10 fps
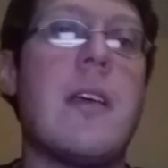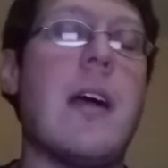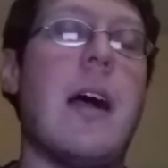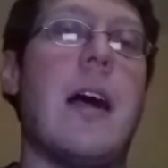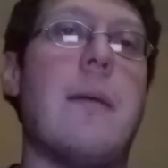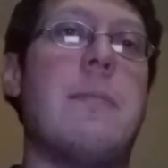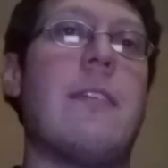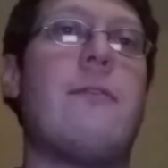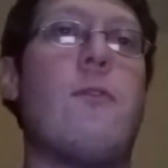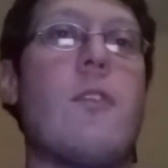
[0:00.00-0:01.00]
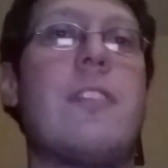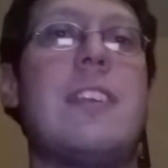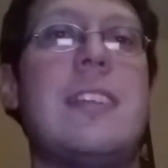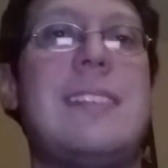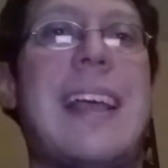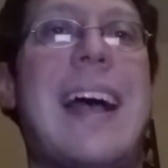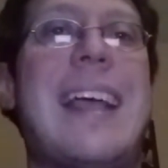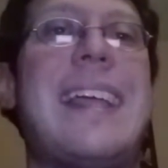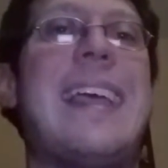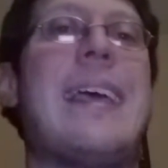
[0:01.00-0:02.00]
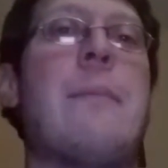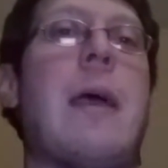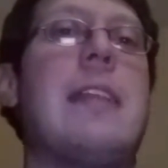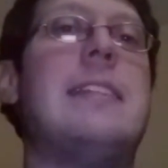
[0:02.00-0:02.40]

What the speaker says: But for this, I am